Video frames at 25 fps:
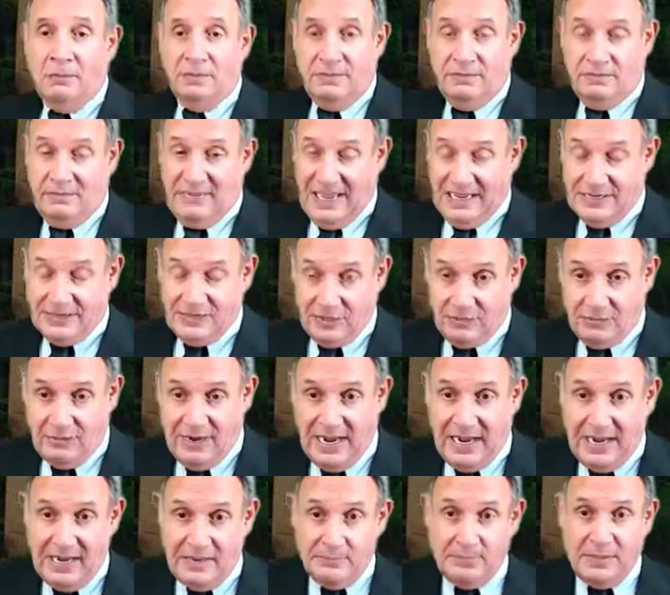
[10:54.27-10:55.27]
that's
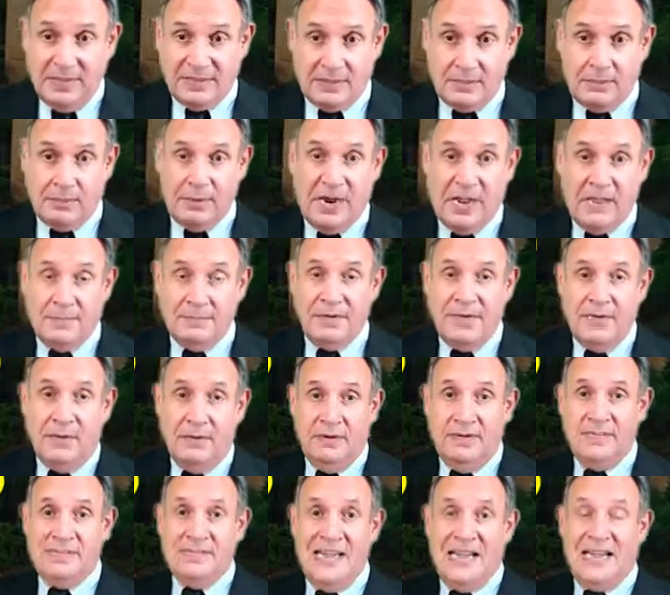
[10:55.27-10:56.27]
great, but the problem
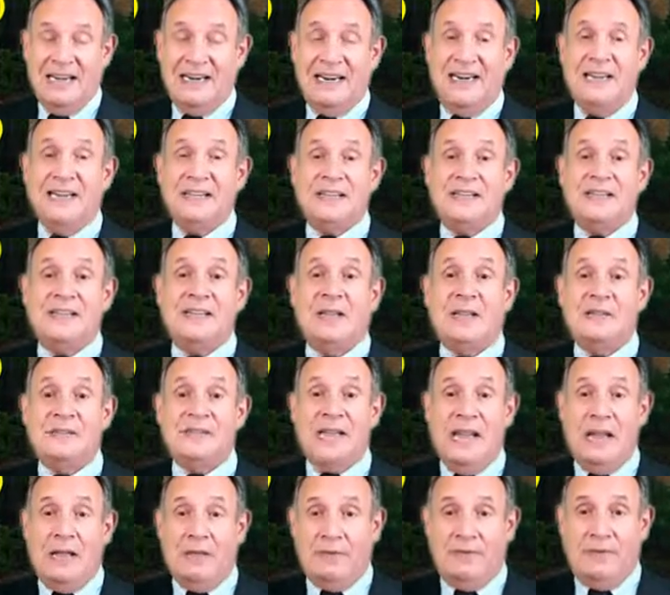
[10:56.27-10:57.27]
here is that it
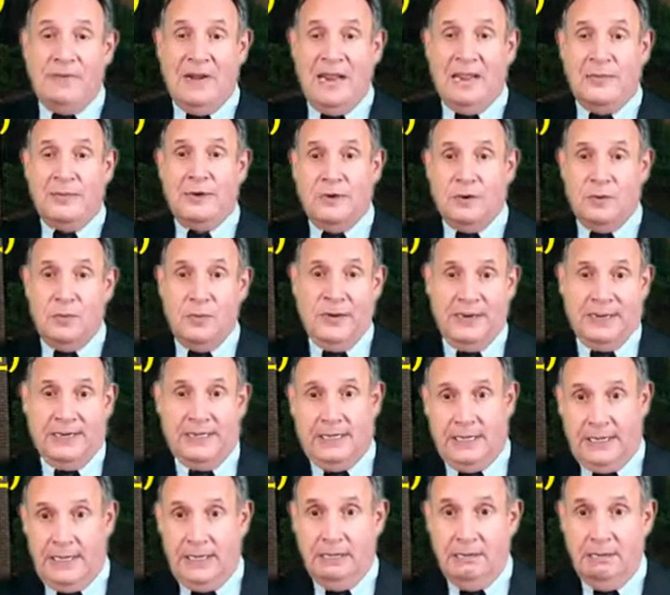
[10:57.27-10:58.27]
sells out rather
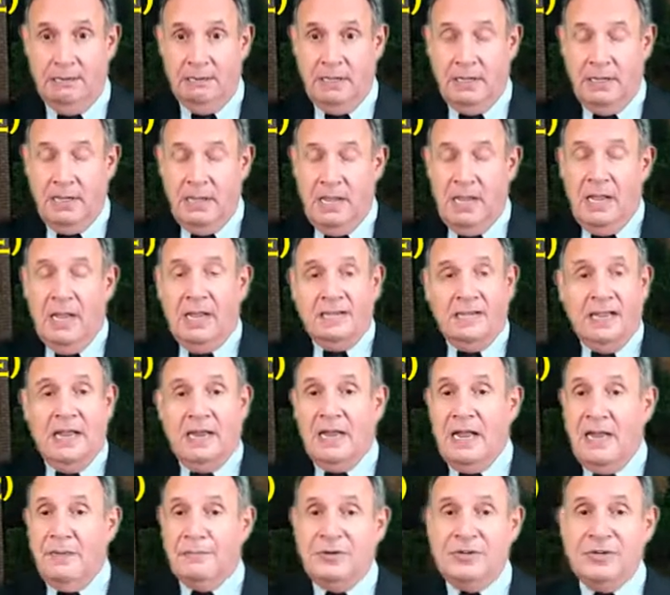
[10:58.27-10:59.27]
quickly.
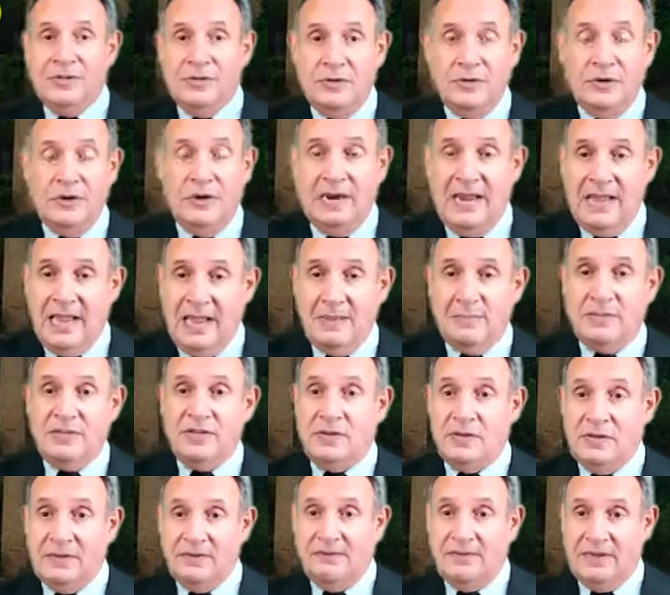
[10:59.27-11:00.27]
Like, I'm sure
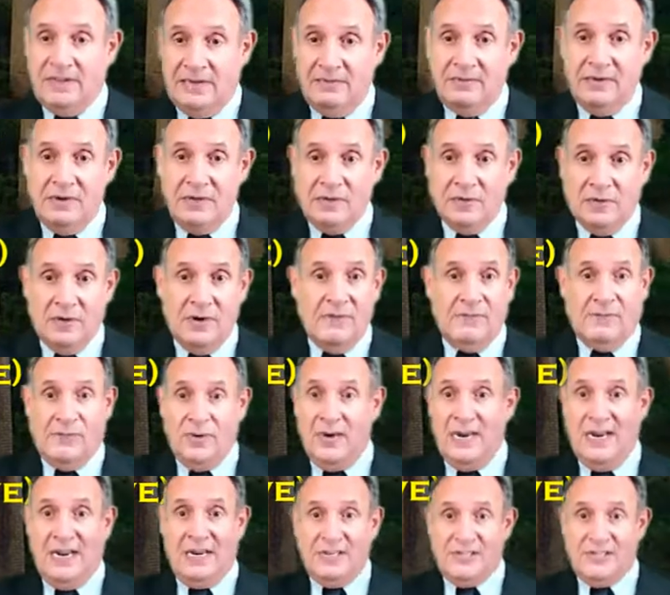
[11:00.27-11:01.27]
Amazon inventory for next